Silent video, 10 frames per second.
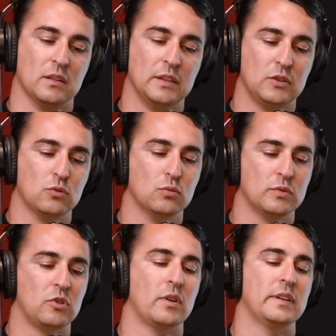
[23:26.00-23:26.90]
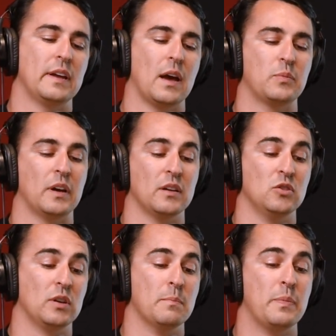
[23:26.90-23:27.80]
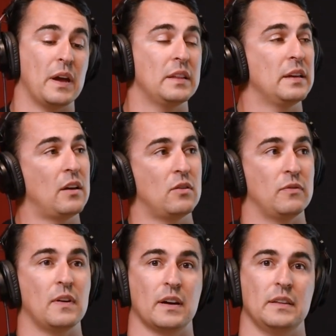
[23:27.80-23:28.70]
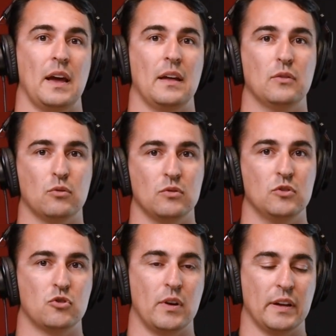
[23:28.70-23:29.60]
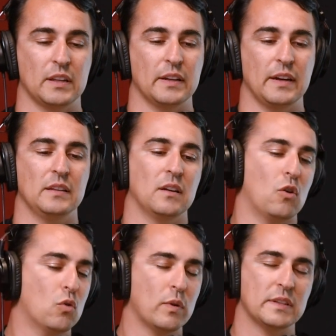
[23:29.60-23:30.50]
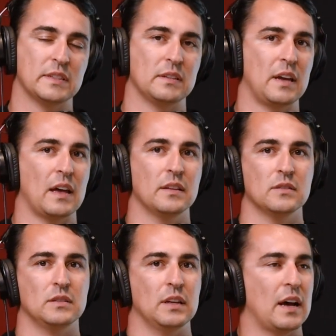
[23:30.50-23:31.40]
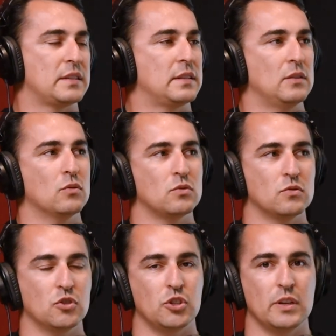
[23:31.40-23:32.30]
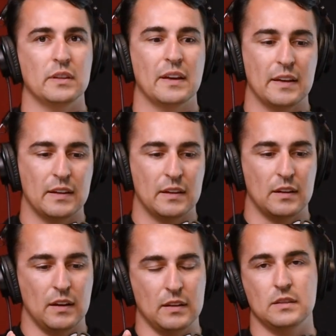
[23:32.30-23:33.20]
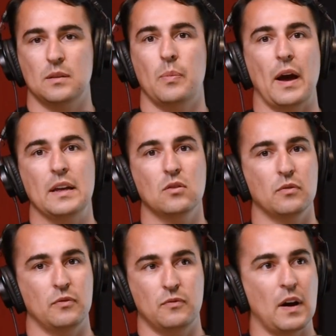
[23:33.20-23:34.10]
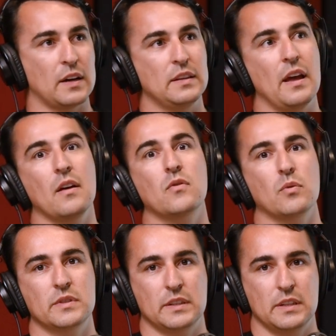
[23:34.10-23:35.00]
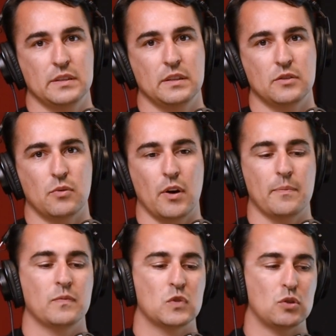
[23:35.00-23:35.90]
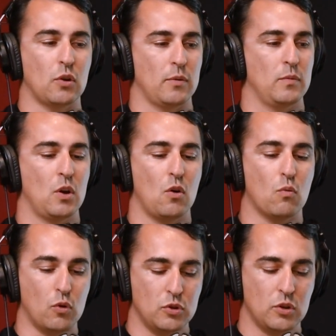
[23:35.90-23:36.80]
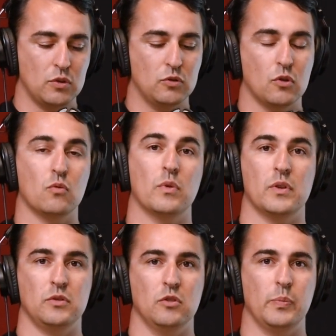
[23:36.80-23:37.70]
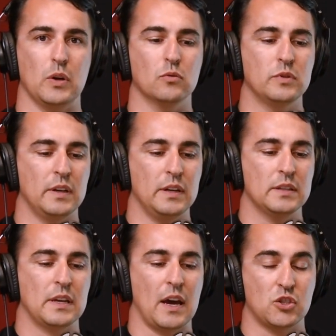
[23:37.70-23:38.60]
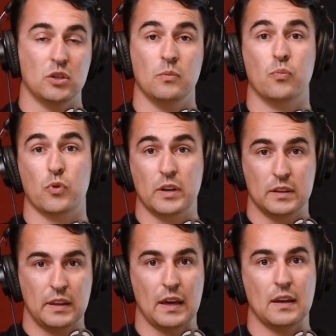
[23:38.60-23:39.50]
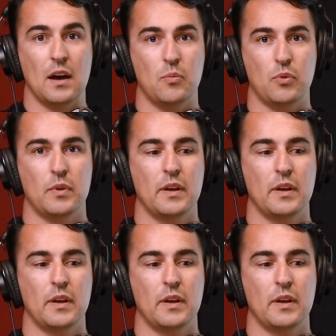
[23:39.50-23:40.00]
little tiny gap that you can barely get your fucking hand through to try and clean, always gathers dust and all sorts of shit. It is the bane of fucking everyone's existence, right? So what you can do with a new build is actually brick that up,